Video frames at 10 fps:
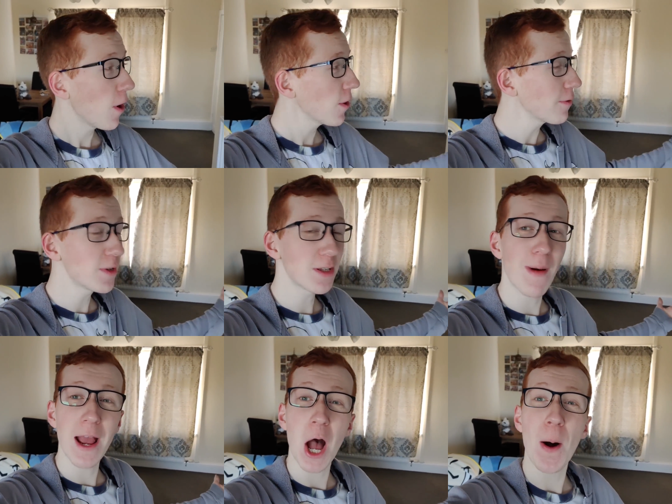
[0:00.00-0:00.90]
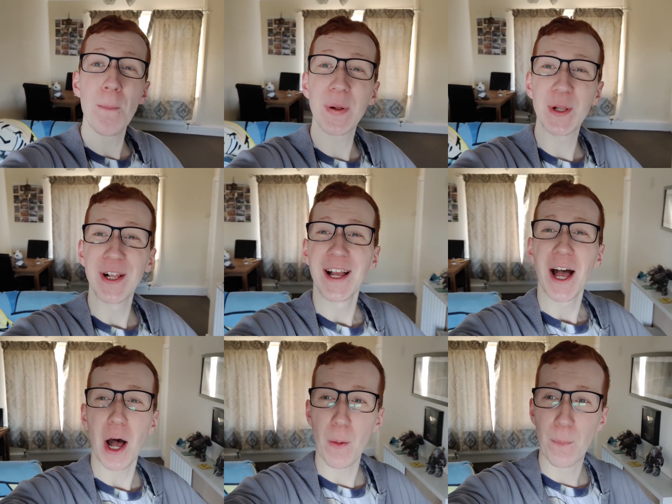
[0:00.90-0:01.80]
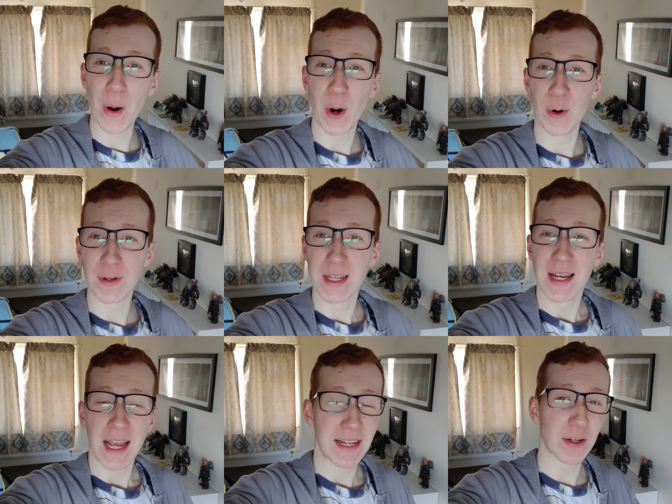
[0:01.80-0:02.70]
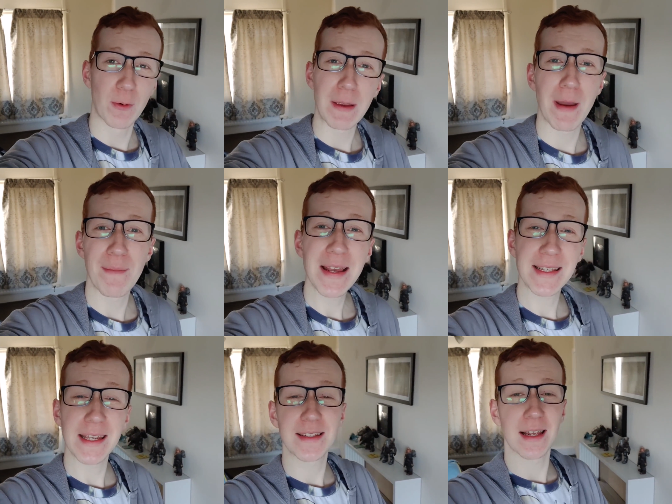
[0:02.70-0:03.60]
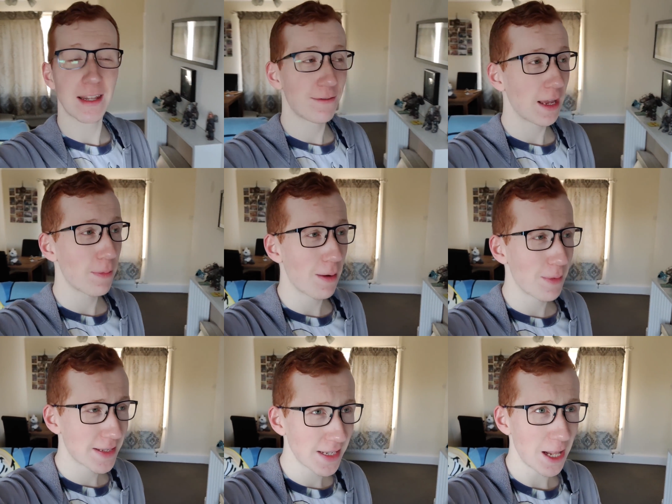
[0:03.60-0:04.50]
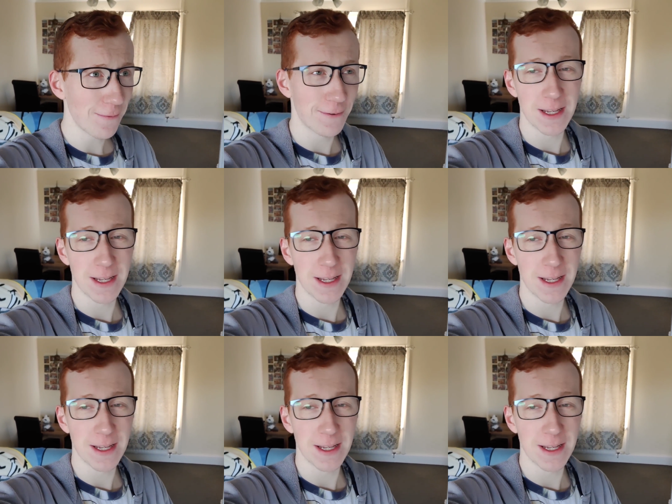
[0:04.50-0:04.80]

welcome to my humble abode. It's a wee bit messy because I live here by myself